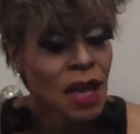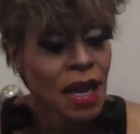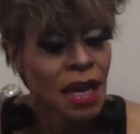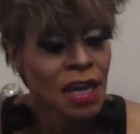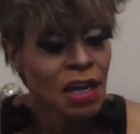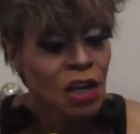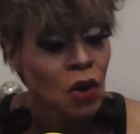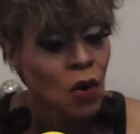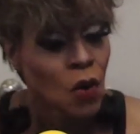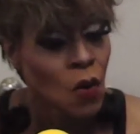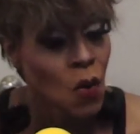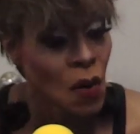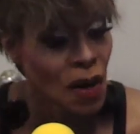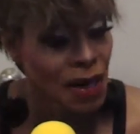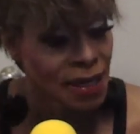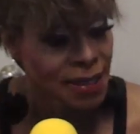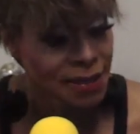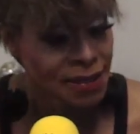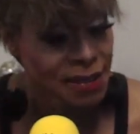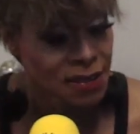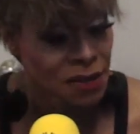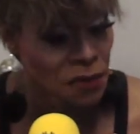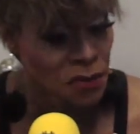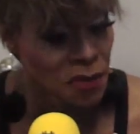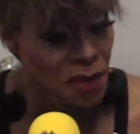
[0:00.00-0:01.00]
an
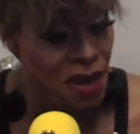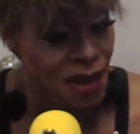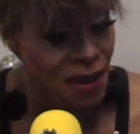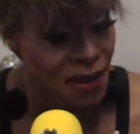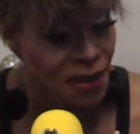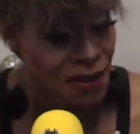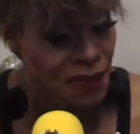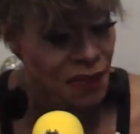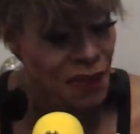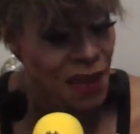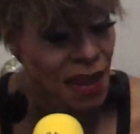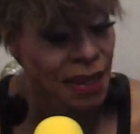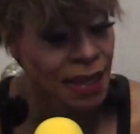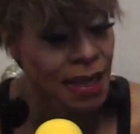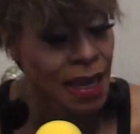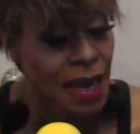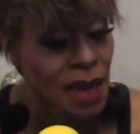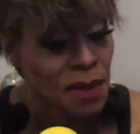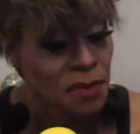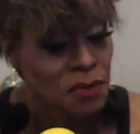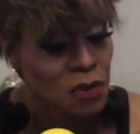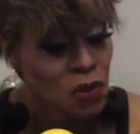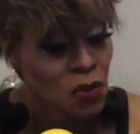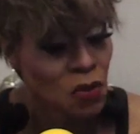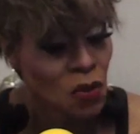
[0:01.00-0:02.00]
acquaintance of mine that
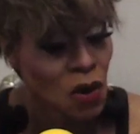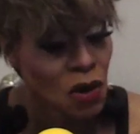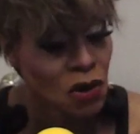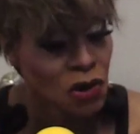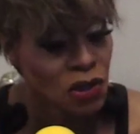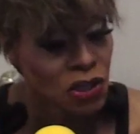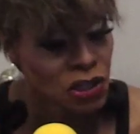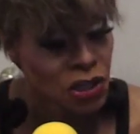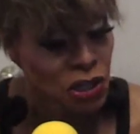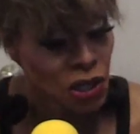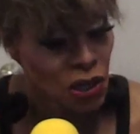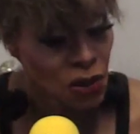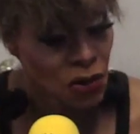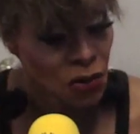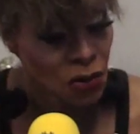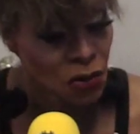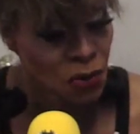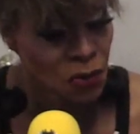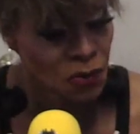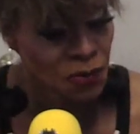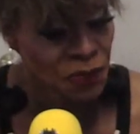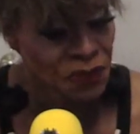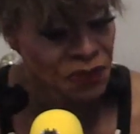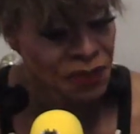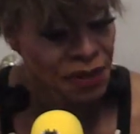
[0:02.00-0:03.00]
came to our
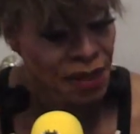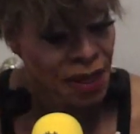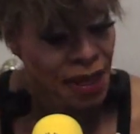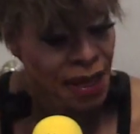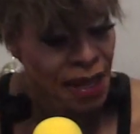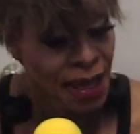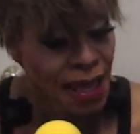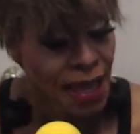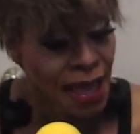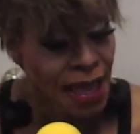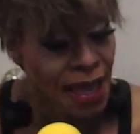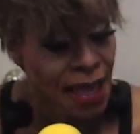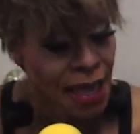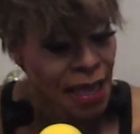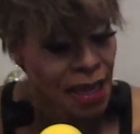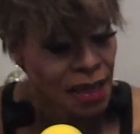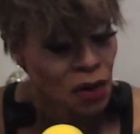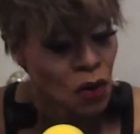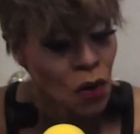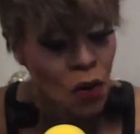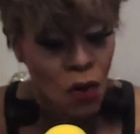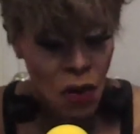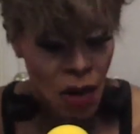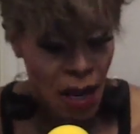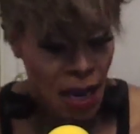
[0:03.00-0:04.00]
show,
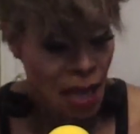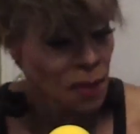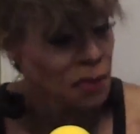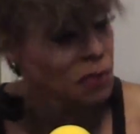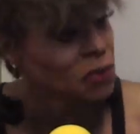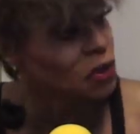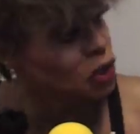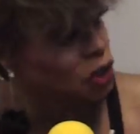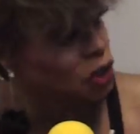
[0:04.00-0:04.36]
or at